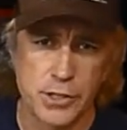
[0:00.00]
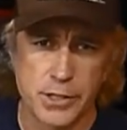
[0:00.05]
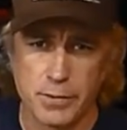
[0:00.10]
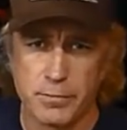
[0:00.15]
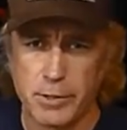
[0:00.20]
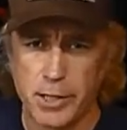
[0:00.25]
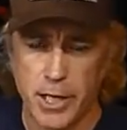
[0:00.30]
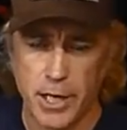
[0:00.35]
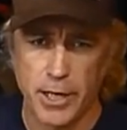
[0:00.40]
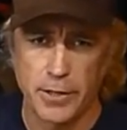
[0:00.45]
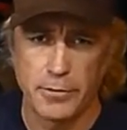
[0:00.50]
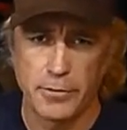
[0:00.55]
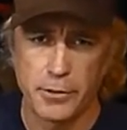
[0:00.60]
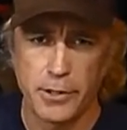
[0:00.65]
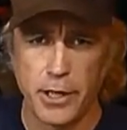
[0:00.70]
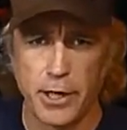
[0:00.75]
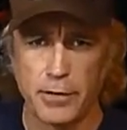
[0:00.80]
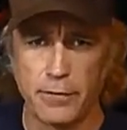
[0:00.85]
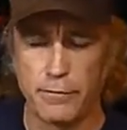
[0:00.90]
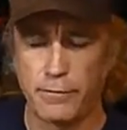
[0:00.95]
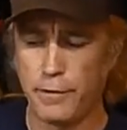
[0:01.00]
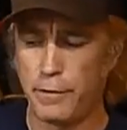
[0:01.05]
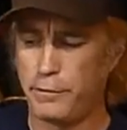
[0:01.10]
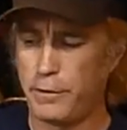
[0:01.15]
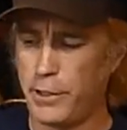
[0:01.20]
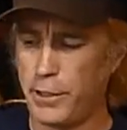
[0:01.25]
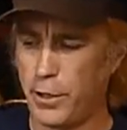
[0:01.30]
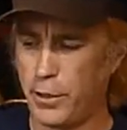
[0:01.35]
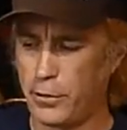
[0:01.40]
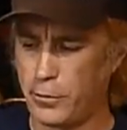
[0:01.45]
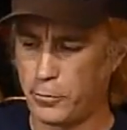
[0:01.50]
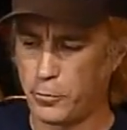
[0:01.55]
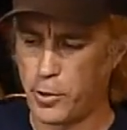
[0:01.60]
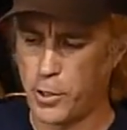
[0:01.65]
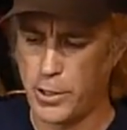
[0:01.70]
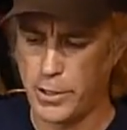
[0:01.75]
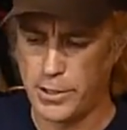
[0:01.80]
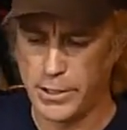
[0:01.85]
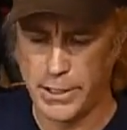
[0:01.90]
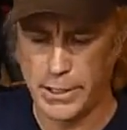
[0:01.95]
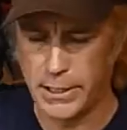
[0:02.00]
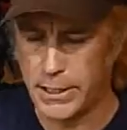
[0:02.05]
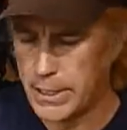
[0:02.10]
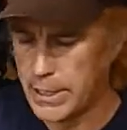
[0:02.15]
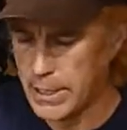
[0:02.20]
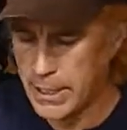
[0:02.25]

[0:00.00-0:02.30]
some of the $100, $150 ones, and